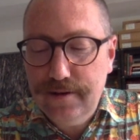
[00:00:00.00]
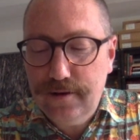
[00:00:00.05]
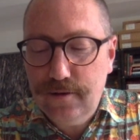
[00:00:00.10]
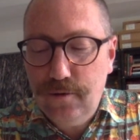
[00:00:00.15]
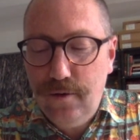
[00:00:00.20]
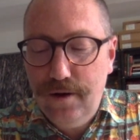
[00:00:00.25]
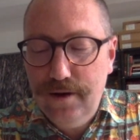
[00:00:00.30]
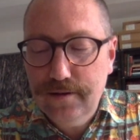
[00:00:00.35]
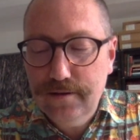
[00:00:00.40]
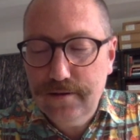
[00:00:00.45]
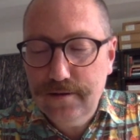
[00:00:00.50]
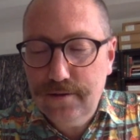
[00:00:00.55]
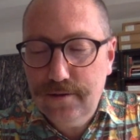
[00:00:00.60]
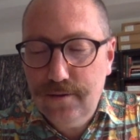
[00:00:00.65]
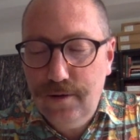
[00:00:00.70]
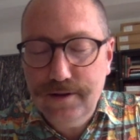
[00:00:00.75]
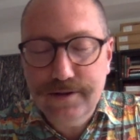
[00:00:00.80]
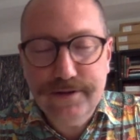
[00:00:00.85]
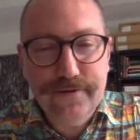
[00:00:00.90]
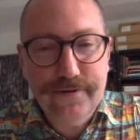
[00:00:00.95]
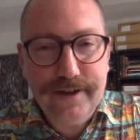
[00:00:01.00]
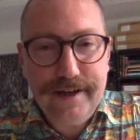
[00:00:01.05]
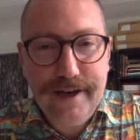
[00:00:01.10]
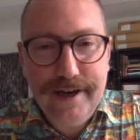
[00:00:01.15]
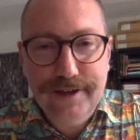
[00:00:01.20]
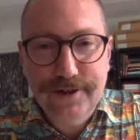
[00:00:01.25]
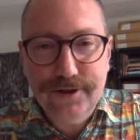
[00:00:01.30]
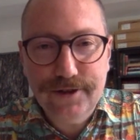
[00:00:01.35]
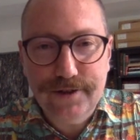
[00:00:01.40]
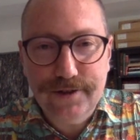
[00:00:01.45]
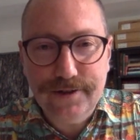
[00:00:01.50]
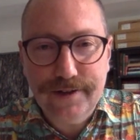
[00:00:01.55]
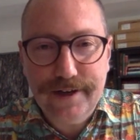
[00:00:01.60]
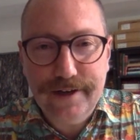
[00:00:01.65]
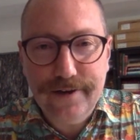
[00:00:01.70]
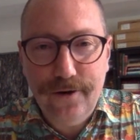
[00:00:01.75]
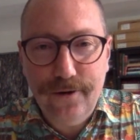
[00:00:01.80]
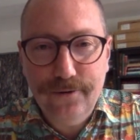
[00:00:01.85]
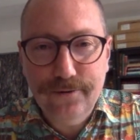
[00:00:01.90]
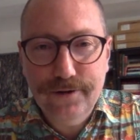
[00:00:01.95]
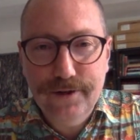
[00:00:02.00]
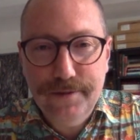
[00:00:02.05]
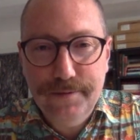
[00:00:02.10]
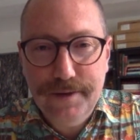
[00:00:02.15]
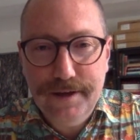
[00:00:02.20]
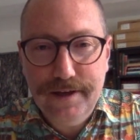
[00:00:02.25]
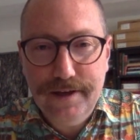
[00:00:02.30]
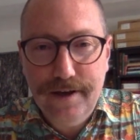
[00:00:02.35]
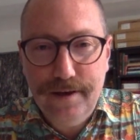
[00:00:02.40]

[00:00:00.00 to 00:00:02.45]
quantification can only be